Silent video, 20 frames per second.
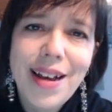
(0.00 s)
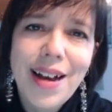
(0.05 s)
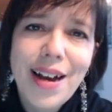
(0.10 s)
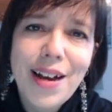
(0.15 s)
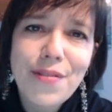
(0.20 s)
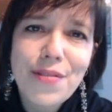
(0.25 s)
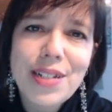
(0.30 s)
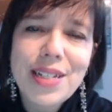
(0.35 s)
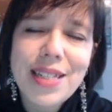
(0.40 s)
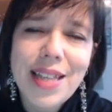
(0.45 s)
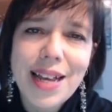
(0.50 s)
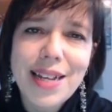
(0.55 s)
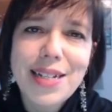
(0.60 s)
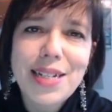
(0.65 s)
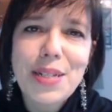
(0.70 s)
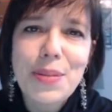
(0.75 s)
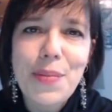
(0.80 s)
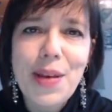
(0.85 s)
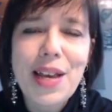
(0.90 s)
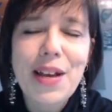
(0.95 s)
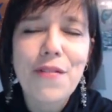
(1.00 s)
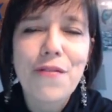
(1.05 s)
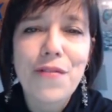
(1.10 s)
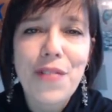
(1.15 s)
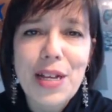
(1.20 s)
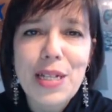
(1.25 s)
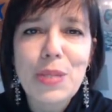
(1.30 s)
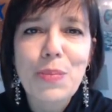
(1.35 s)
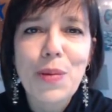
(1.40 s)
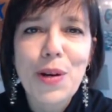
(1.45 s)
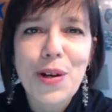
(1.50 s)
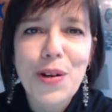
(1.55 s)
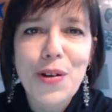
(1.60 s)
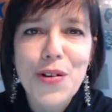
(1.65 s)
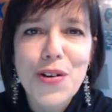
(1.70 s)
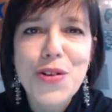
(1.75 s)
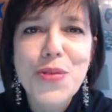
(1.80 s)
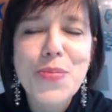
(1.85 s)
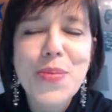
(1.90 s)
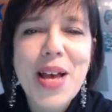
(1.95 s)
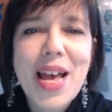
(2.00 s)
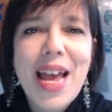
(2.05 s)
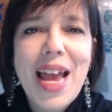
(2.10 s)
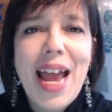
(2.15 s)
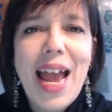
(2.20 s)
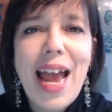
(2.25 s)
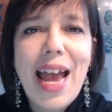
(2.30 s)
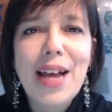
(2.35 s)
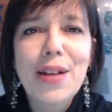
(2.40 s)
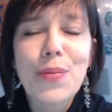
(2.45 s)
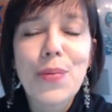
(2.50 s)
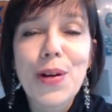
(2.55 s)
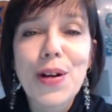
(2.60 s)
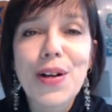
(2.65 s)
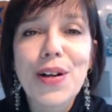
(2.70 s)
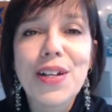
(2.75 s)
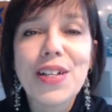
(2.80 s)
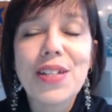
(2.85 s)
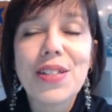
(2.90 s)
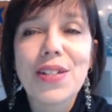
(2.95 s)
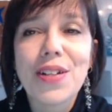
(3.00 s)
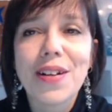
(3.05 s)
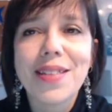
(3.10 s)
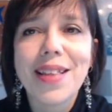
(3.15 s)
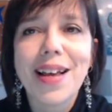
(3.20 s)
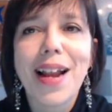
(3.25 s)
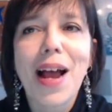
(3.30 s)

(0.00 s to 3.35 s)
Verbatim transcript: I've decided to make a Facebook group, and we're going to start that.